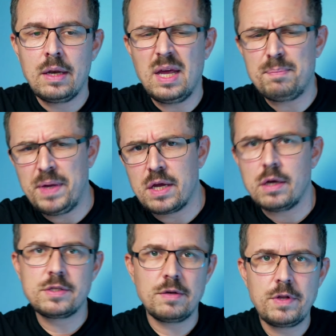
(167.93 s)
that
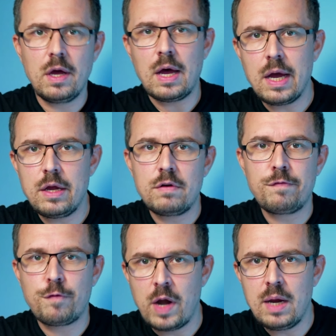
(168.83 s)
because of the higher
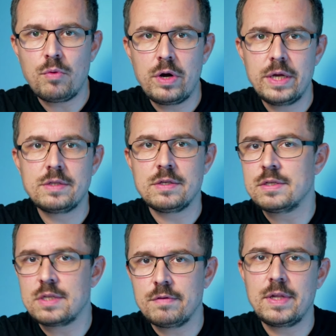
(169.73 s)
frame rates and
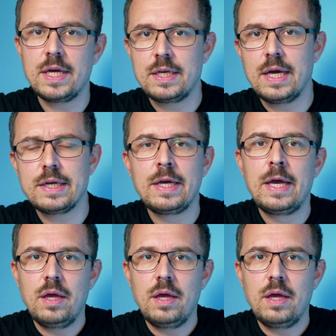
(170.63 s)
stuff like that,